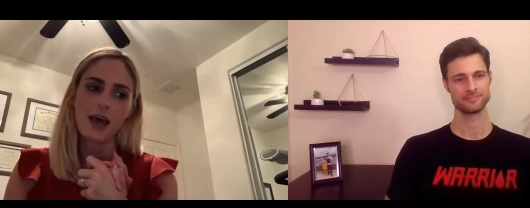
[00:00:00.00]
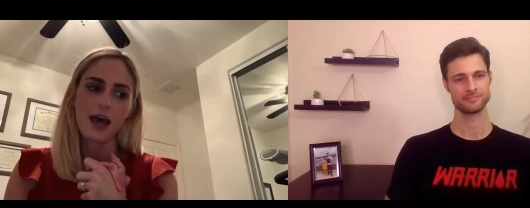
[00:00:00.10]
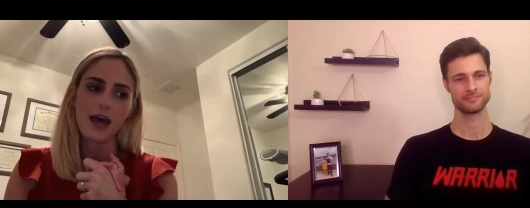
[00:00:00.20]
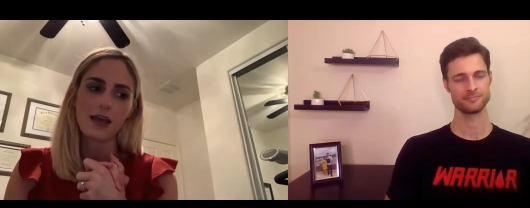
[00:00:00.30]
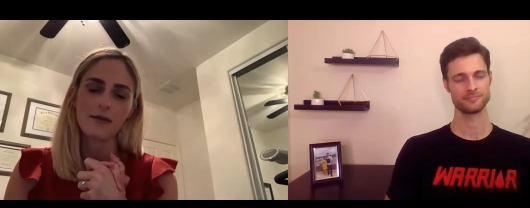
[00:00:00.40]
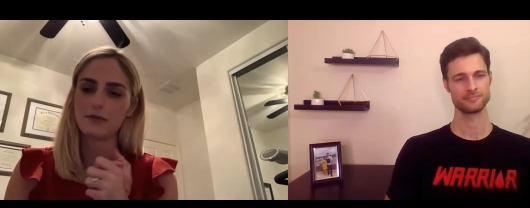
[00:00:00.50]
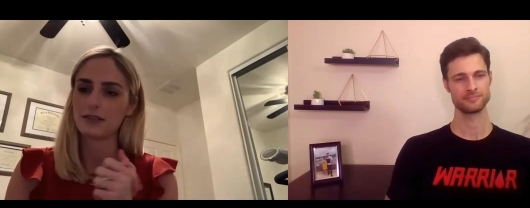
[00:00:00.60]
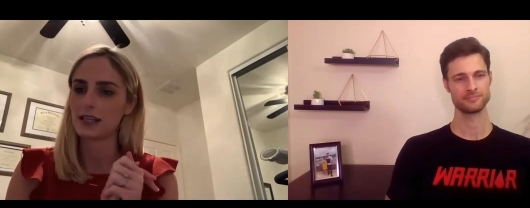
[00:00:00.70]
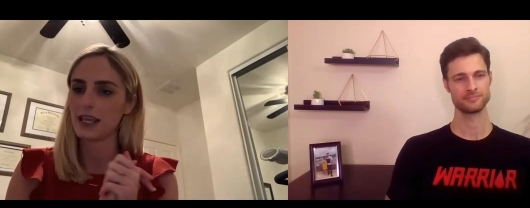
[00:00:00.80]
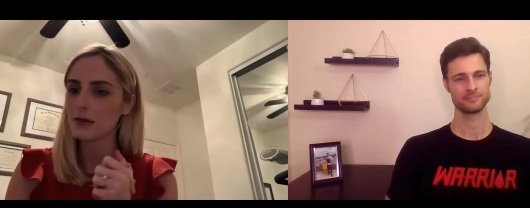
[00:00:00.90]
Speaker 1: I am
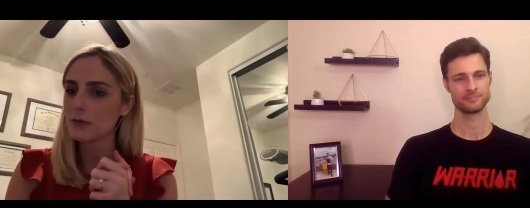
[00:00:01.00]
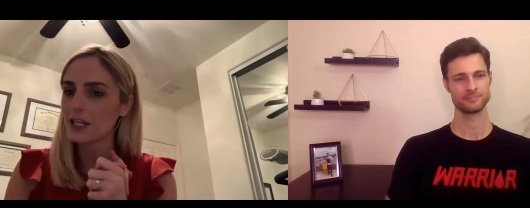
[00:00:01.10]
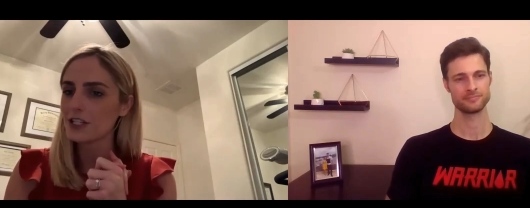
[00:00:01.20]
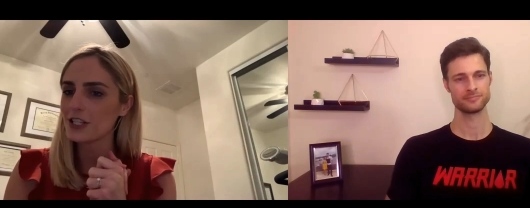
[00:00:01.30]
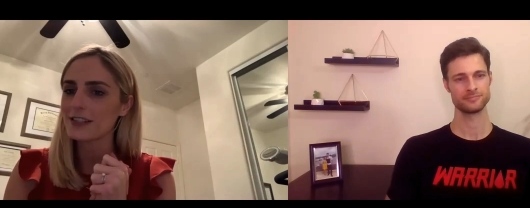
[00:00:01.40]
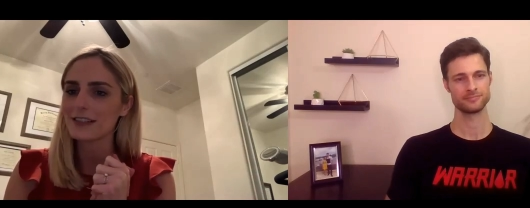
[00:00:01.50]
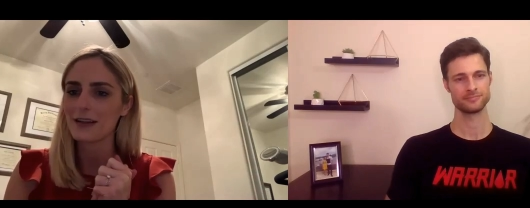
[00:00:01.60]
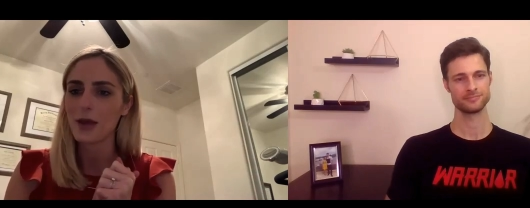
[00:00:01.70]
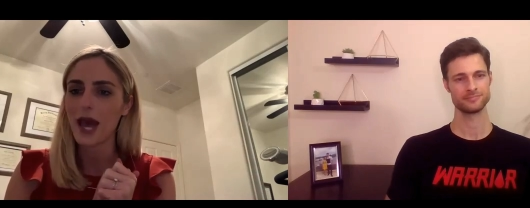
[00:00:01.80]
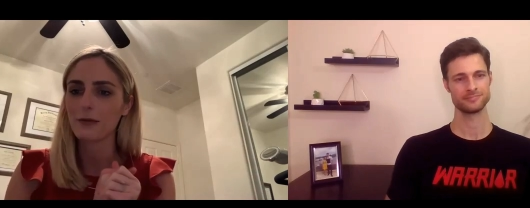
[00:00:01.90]
taking patients and
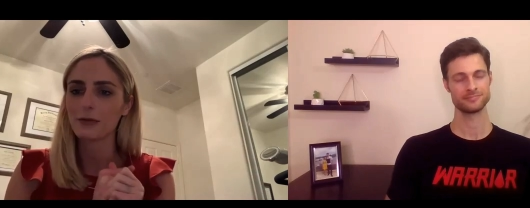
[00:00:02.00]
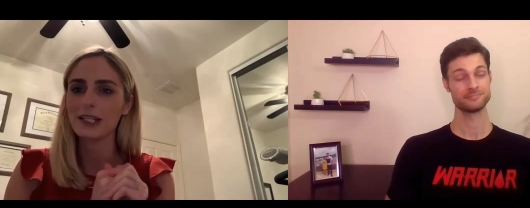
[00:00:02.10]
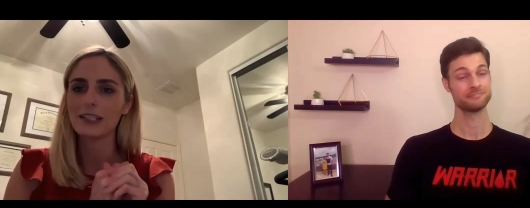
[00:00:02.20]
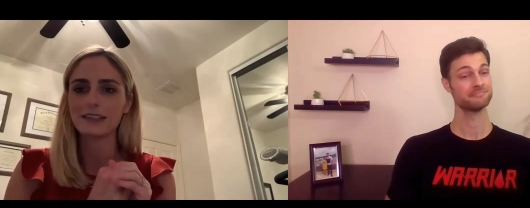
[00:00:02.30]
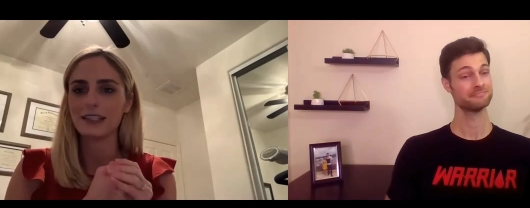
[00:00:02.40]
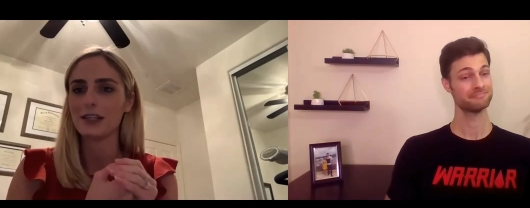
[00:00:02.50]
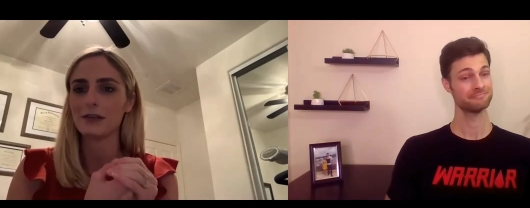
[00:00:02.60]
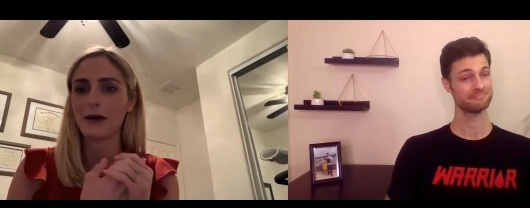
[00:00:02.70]
I'm happy to see you.